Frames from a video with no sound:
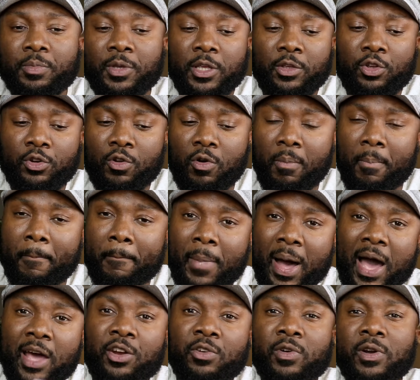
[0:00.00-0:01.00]
to be,
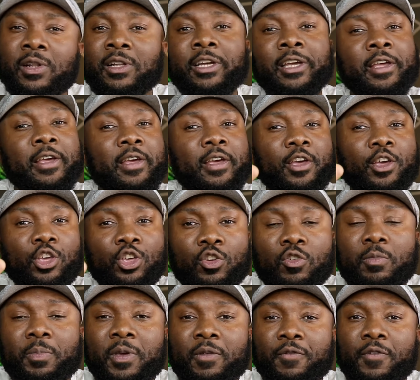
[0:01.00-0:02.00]
moderately,
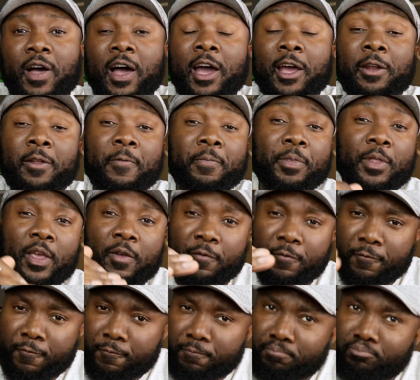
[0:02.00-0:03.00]
you'll be fine.
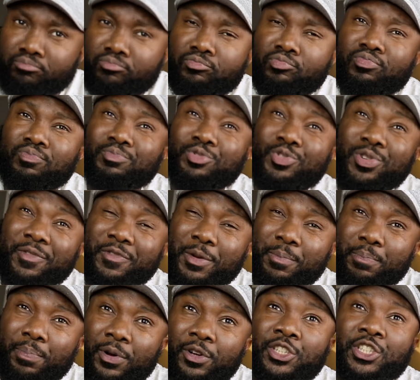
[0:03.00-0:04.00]
If you
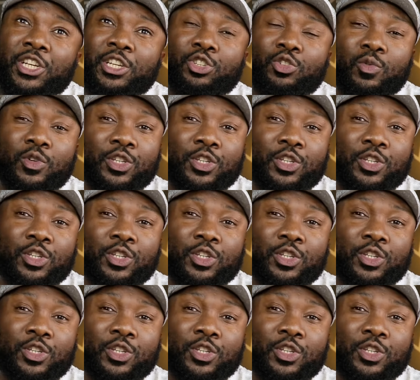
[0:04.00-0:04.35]
even push it